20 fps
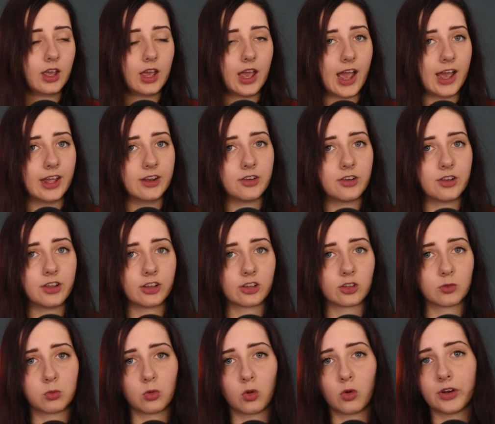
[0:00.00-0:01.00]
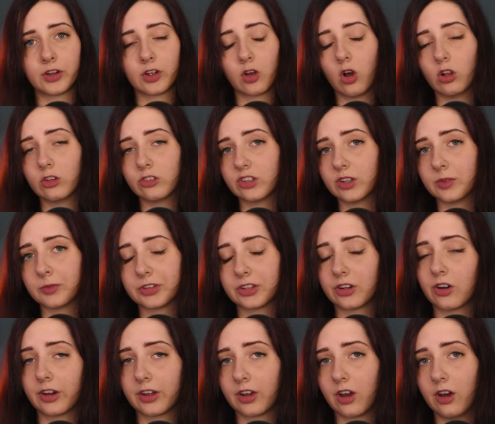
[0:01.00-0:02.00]
and exploring concepts that
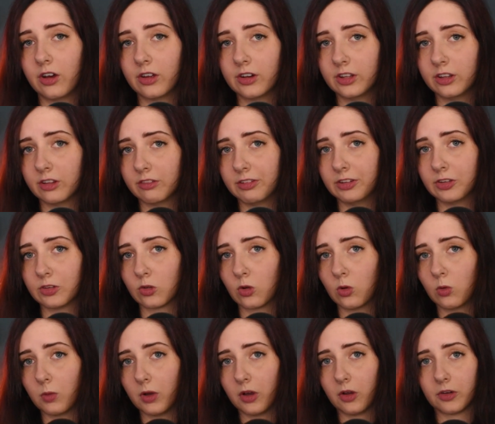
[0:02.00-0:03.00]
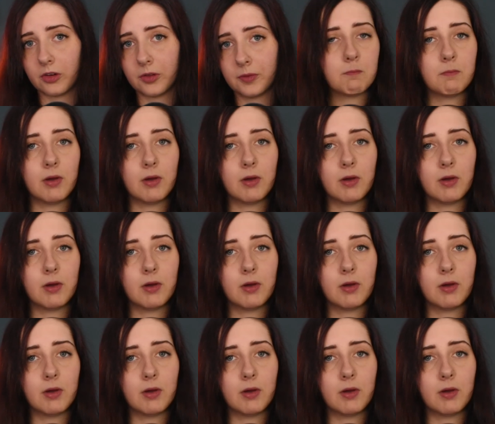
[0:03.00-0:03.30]
I can't in the physical world.